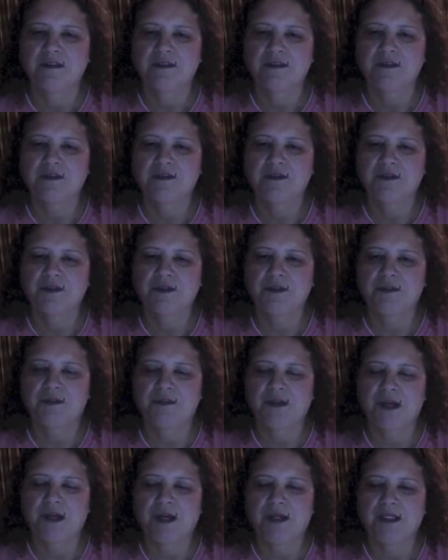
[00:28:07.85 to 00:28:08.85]
through your
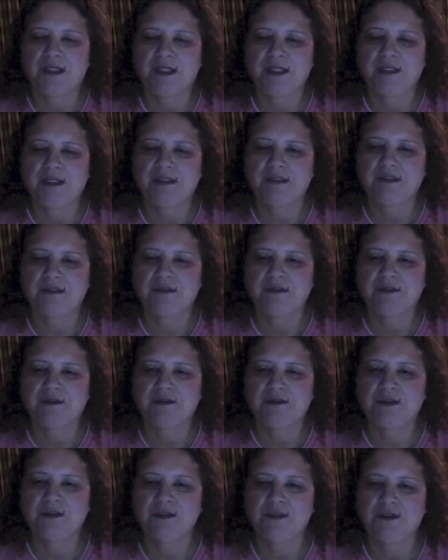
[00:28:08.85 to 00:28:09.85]
body,
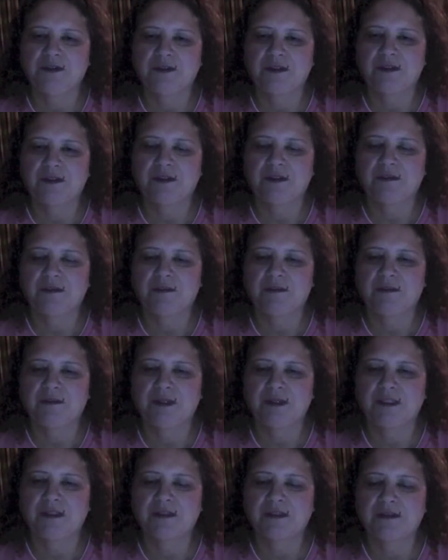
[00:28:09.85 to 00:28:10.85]
through your
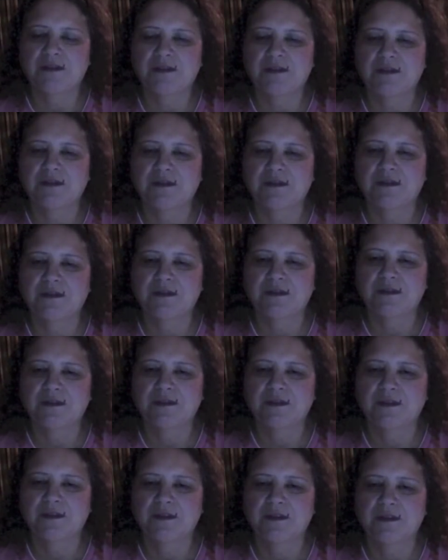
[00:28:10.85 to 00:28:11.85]
muscles,
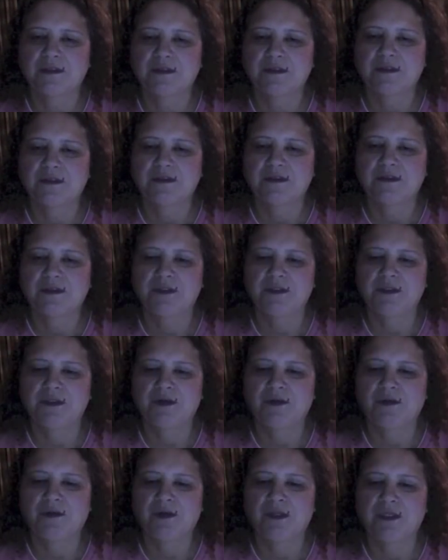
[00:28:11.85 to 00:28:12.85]
through your
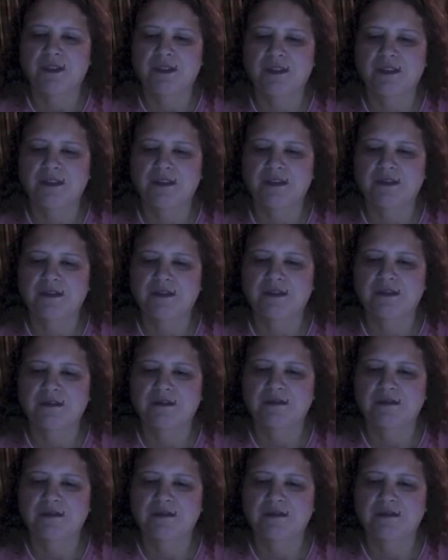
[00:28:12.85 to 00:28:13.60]
organs,